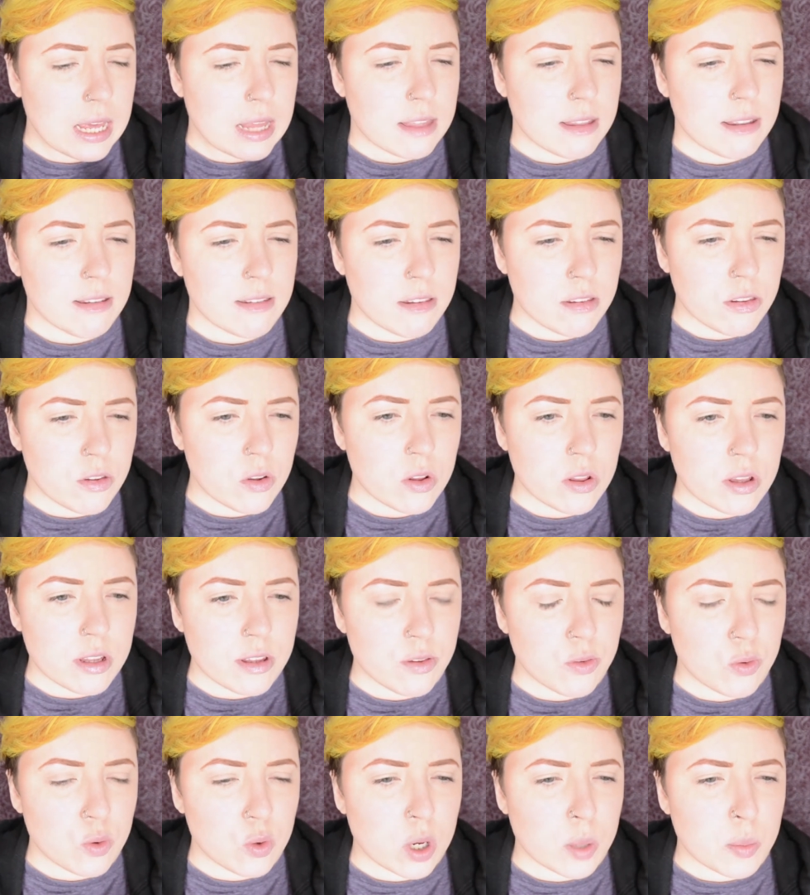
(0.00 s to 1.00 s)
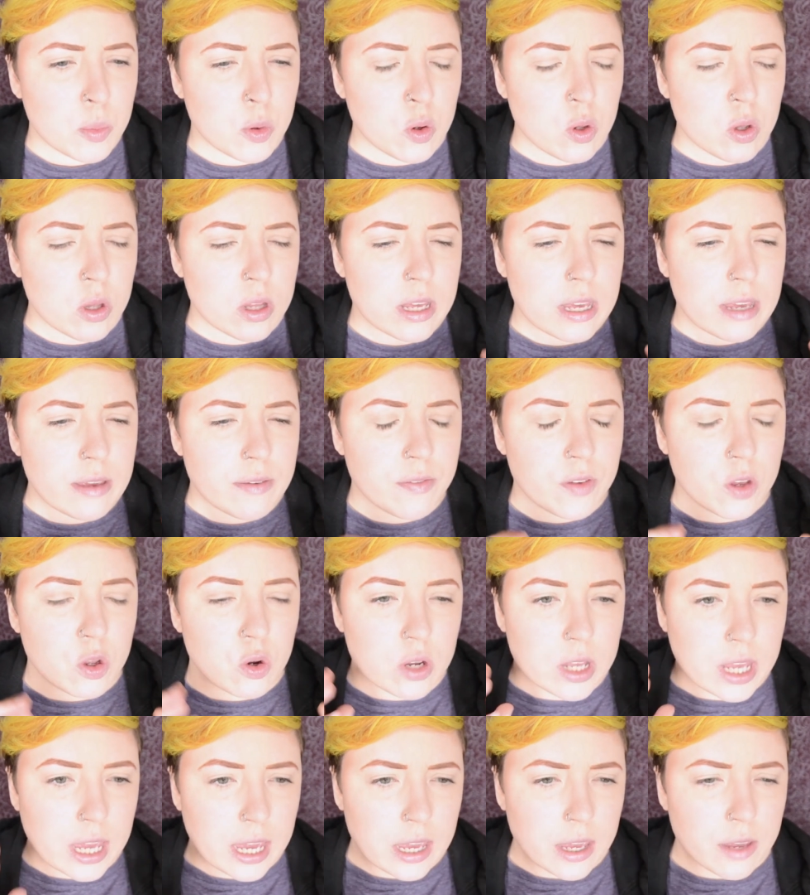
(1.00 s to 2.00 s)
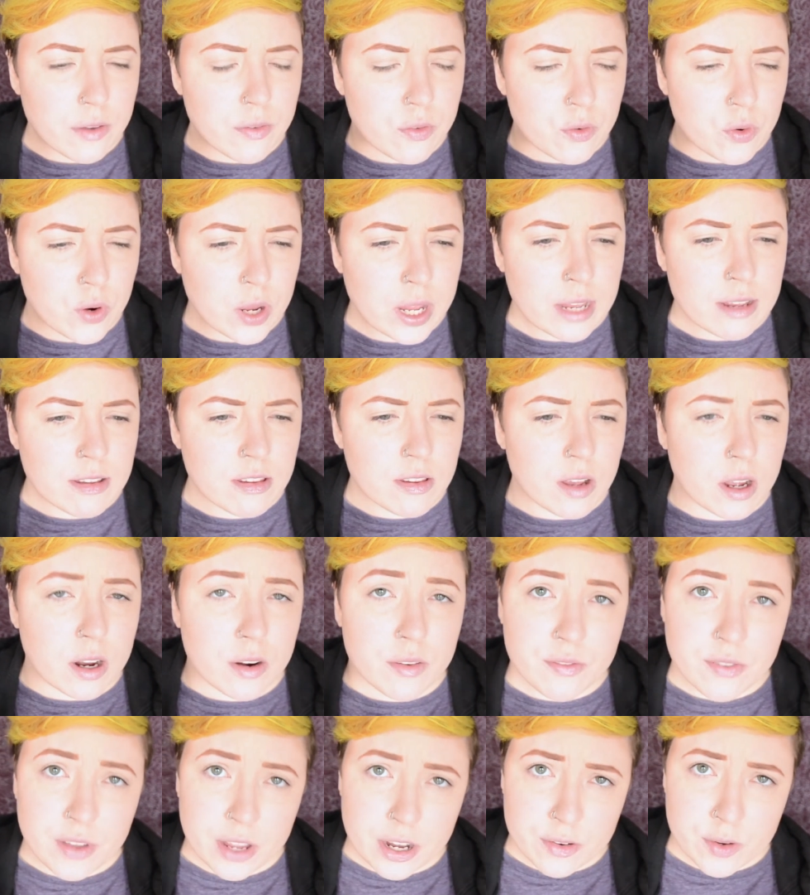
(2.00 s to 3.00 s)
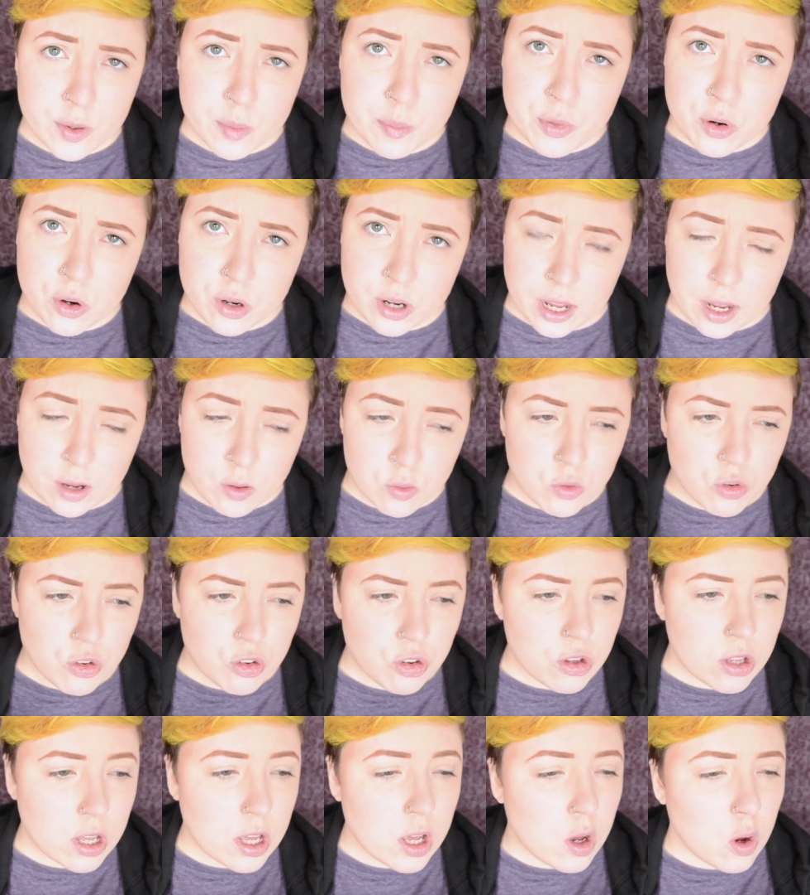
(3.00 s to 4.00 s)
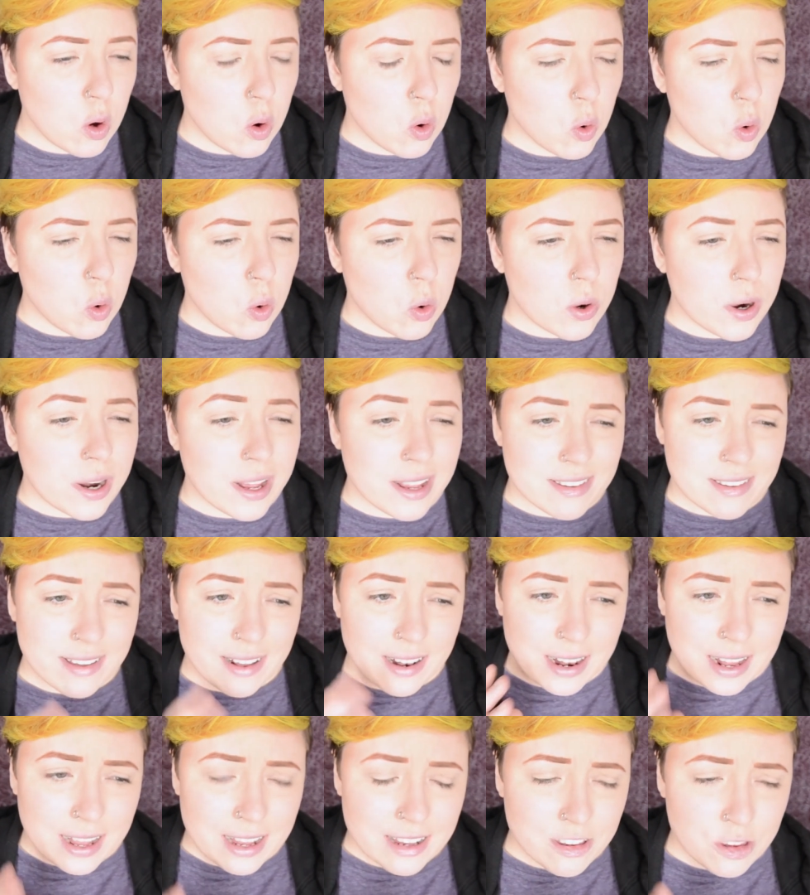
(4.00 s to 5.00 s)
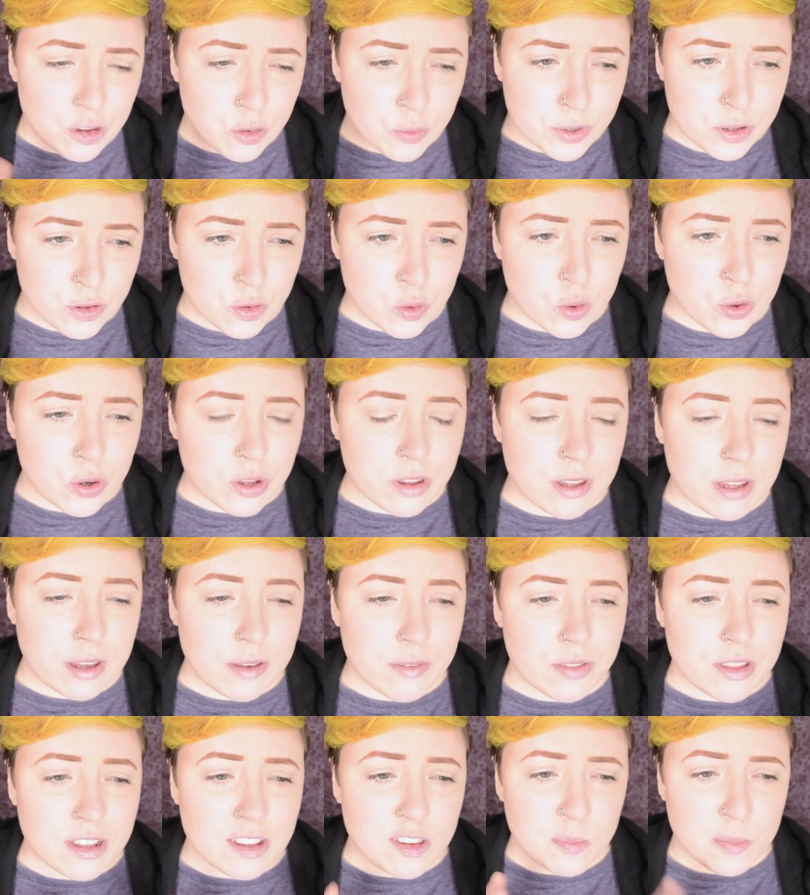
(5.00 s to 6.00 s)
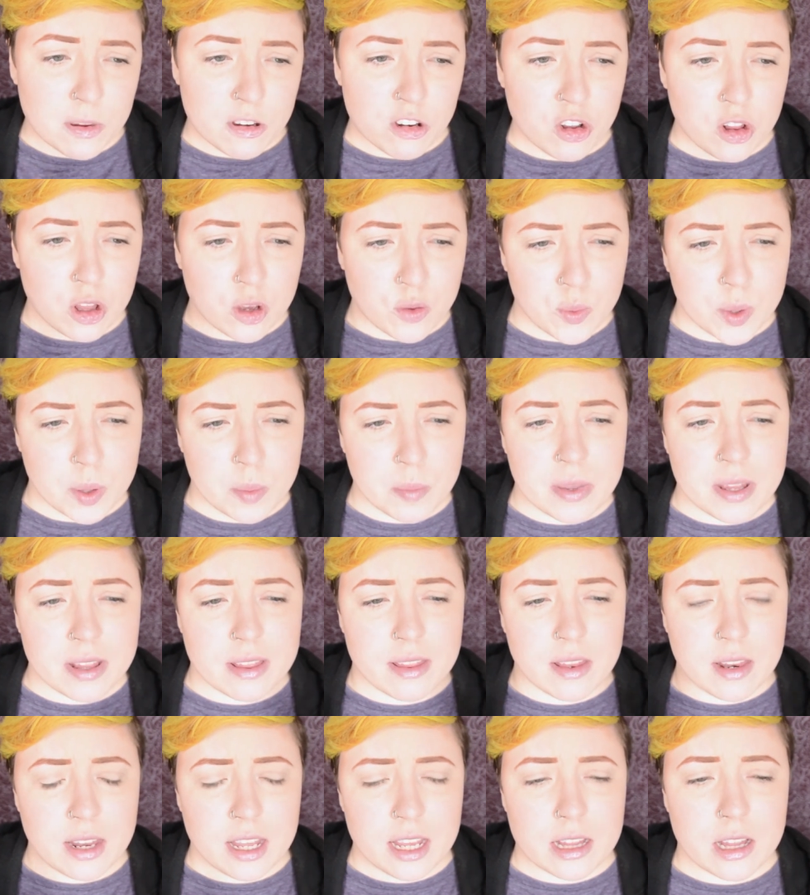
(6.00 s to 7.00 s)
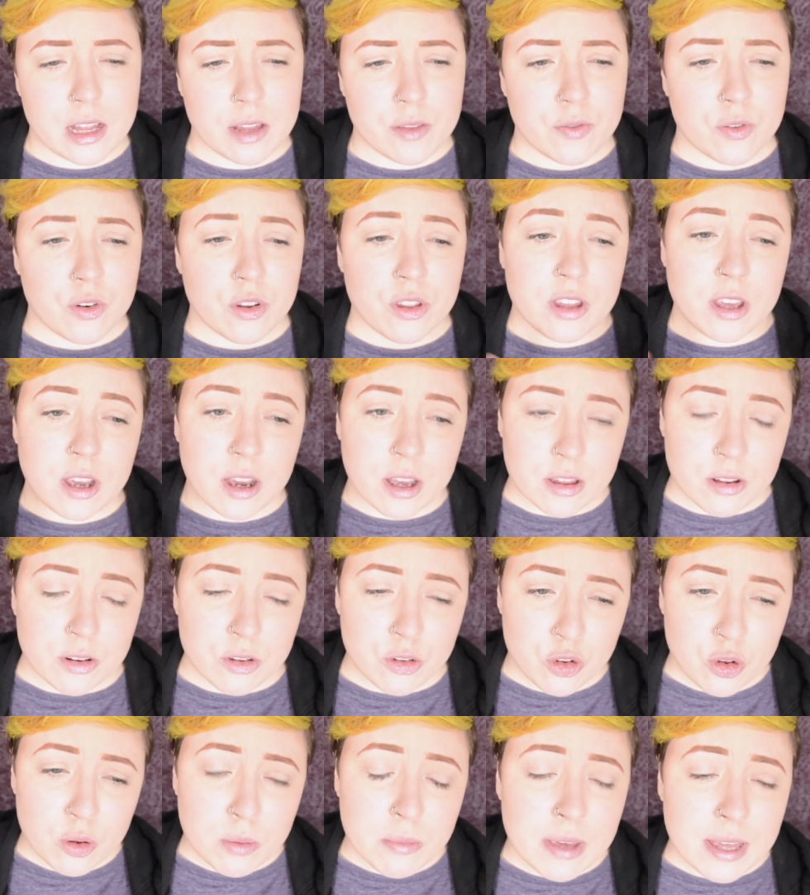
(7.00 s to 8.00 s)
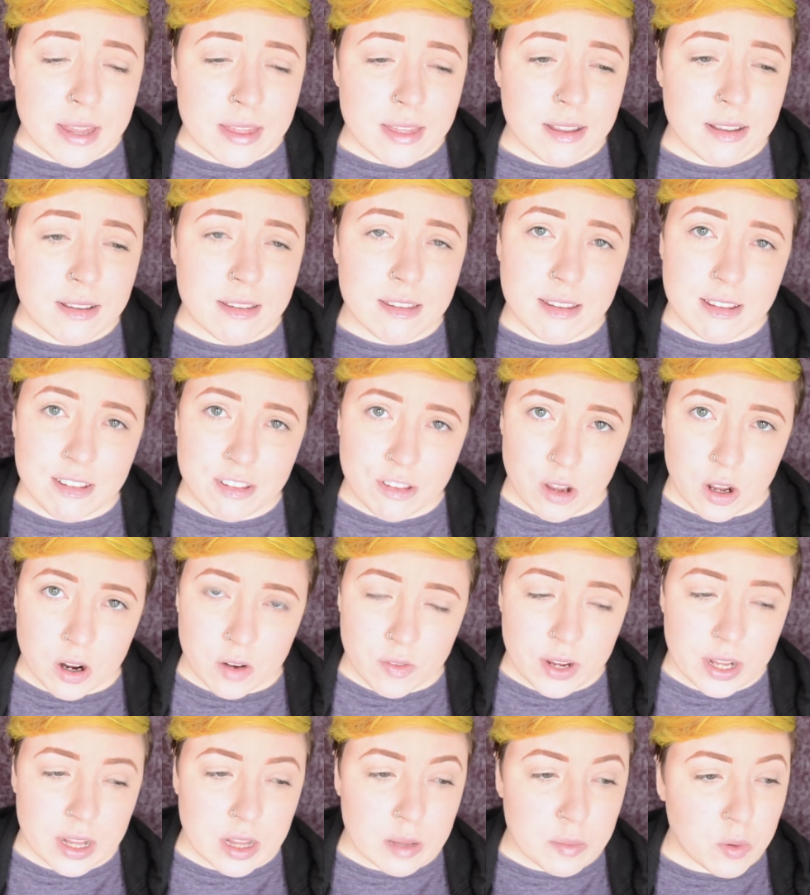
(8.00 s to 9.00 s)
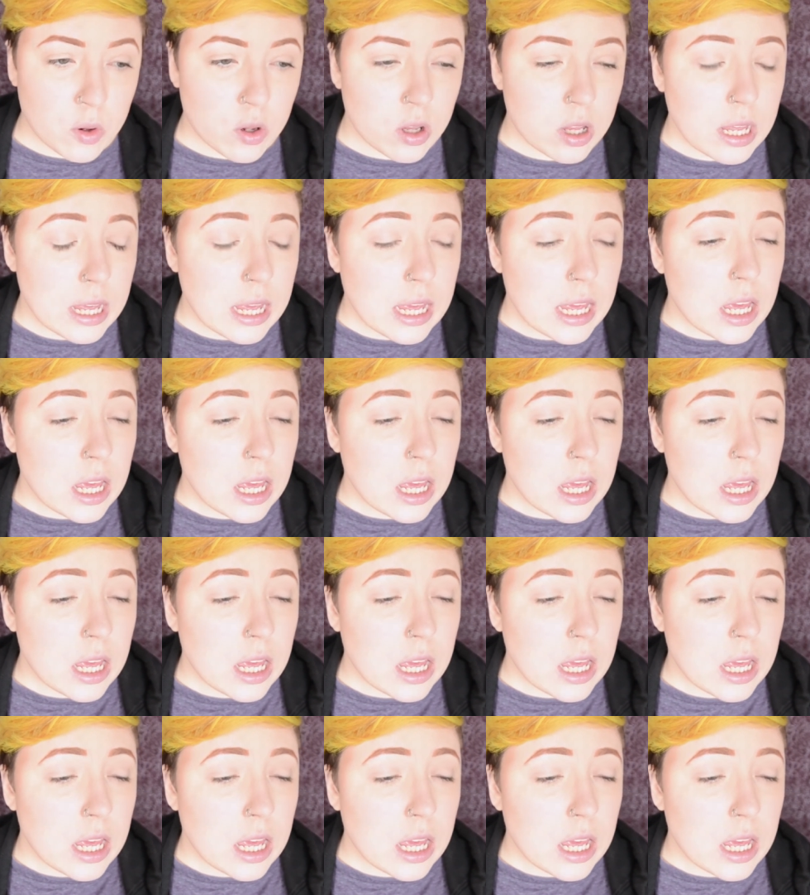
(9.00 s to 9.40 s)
This is only suitable if your KF rings are very pronounced, or as a last resort if the special equipment needed for the other 2 methods is not available.